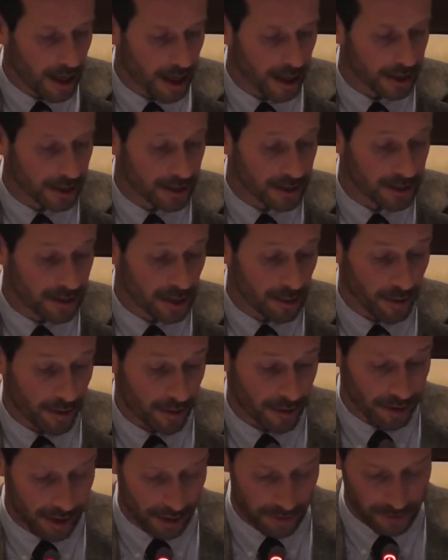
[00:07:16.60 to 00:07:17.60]
And in some
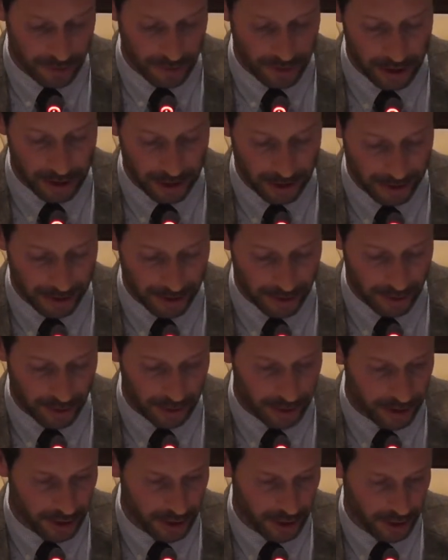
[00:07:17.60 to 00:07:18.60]
other country like
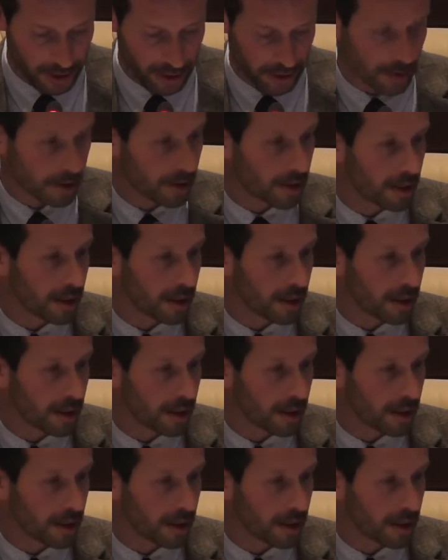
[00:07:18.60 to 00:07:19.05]
Tunisia,